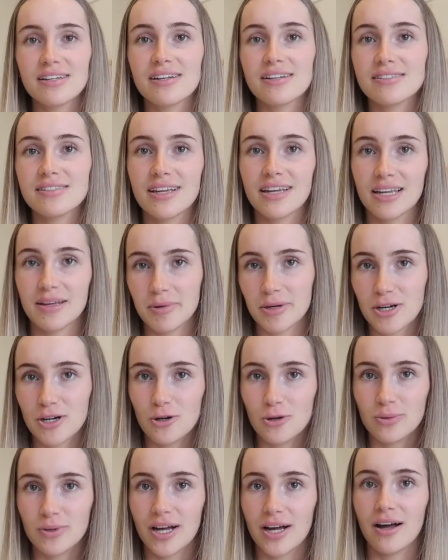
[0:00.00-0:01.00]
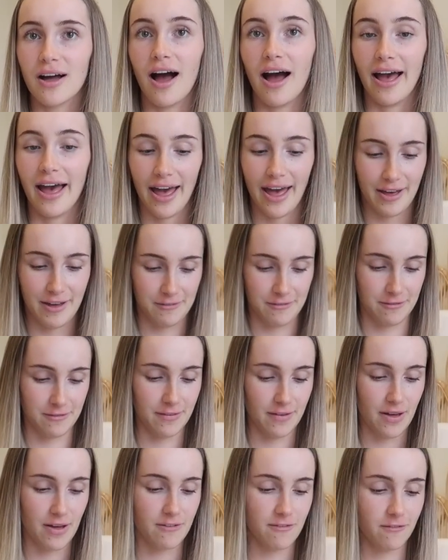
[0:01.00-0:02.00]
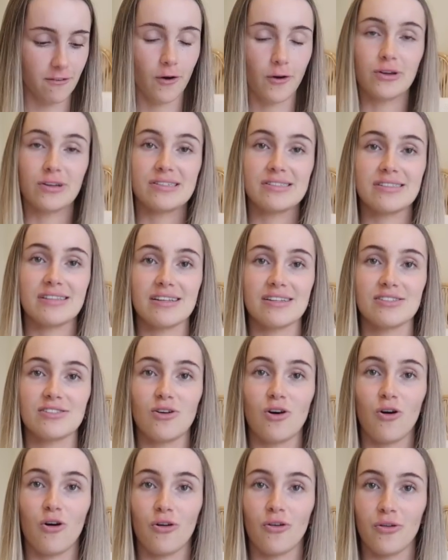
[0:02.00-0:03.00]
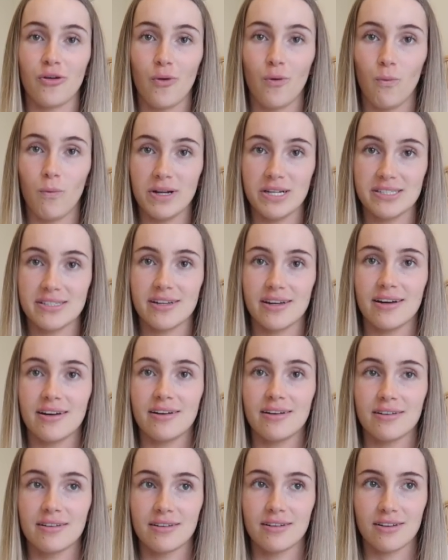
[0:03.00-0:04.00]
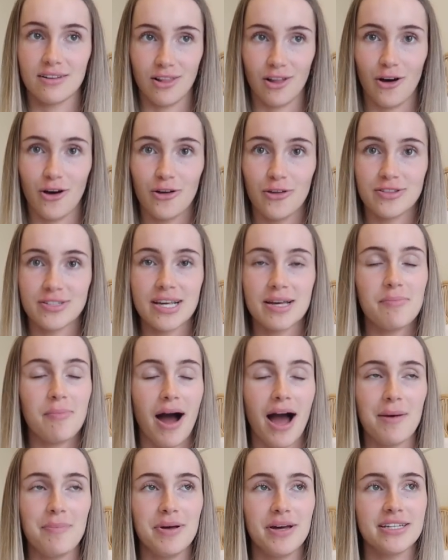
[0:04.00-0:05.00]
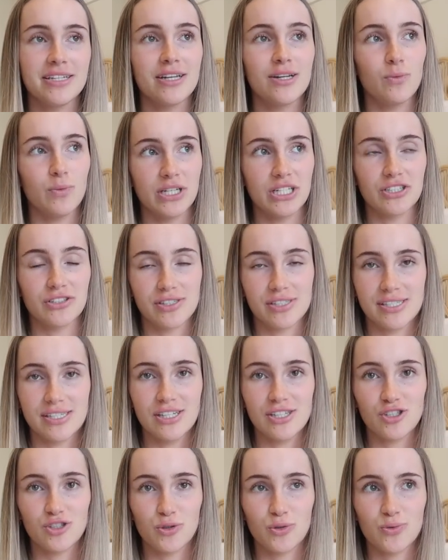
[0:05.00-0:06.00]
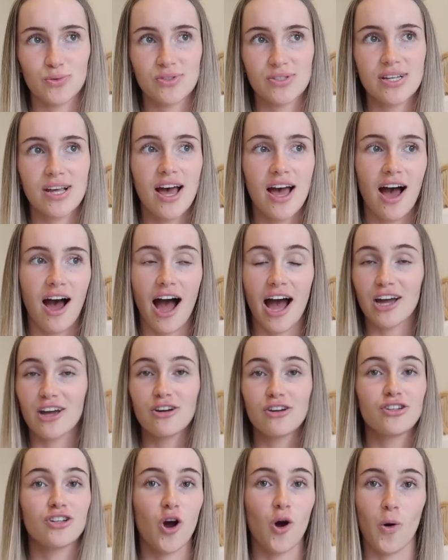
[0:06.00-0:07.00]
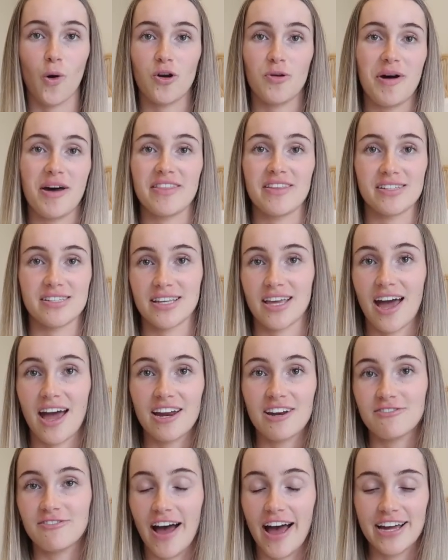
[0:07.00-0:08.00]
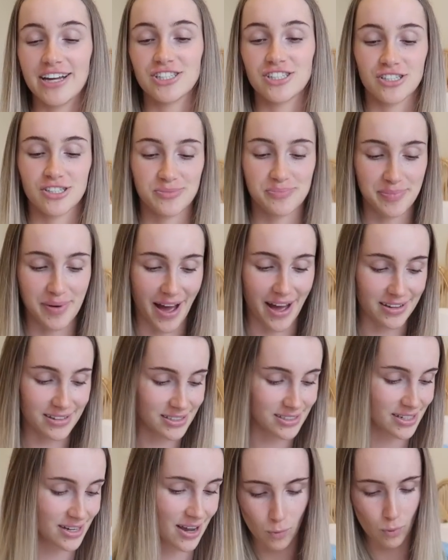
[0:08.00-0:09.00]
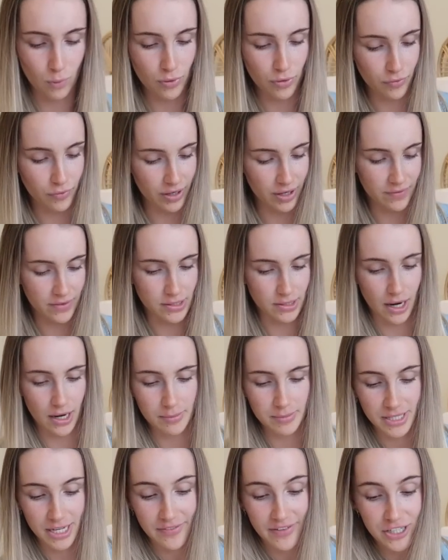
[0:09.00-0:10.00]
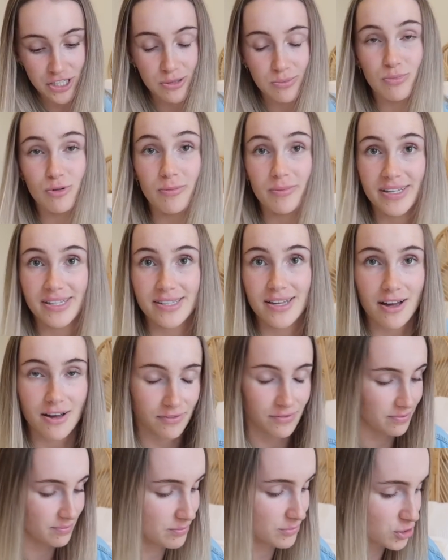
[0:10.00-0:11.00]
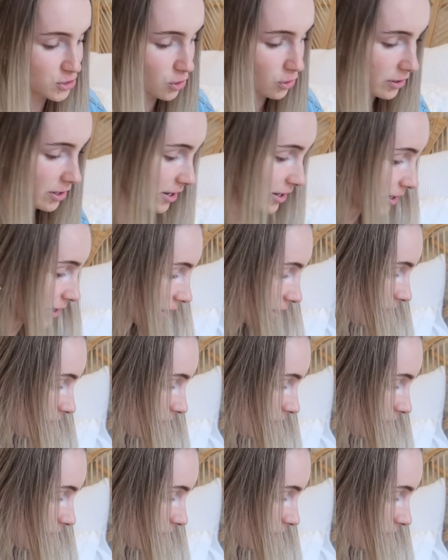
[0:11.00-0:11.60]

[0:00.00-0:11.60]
it is getting a bit cooler, I have focus this on winter clothes. In my opinion, winter essentials. I could go on about this again for ages, but all three of these items I've actually bought myself, shockingly